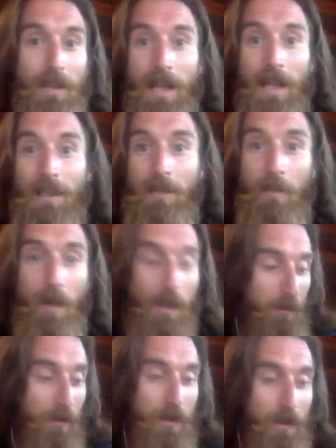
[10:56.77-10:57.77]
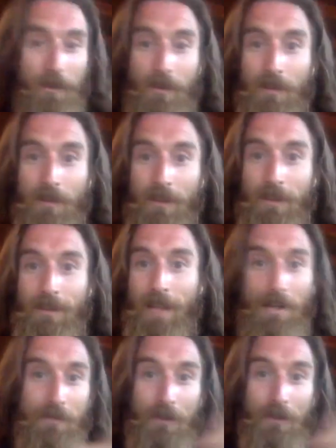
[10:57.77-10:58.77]
antiperspirants and
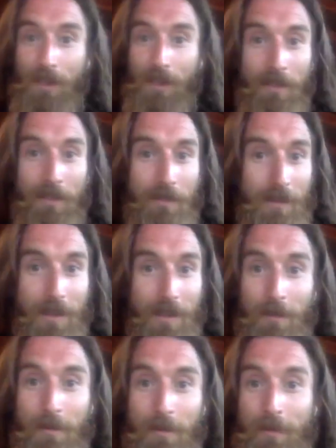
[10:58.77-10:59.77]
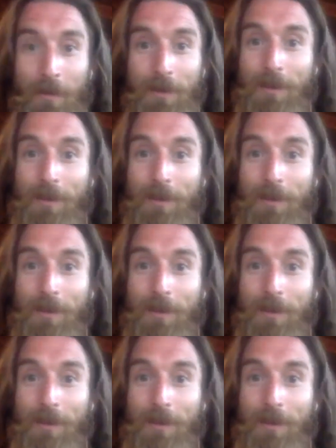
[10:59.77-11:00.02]
aftershaves that we were putting on our